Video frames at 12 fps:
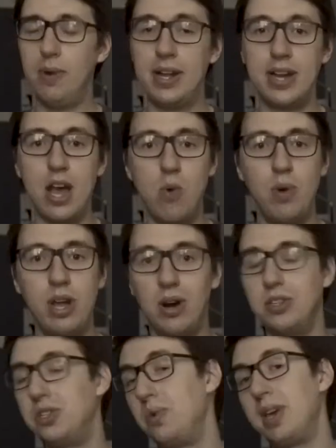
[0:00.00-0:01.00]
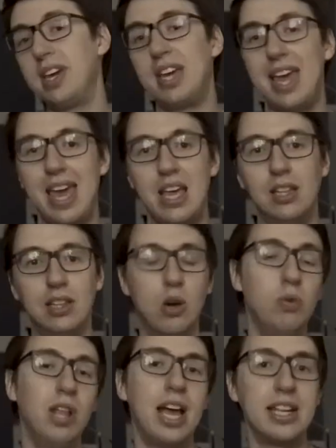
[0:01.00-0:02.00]
right now, we are doing a low
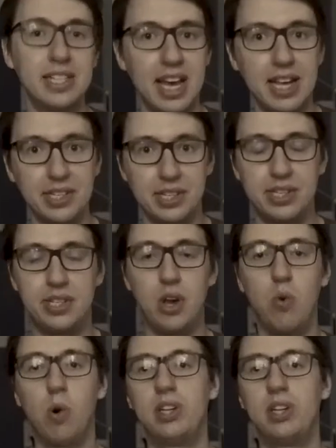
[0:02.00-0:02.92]
light test. So we're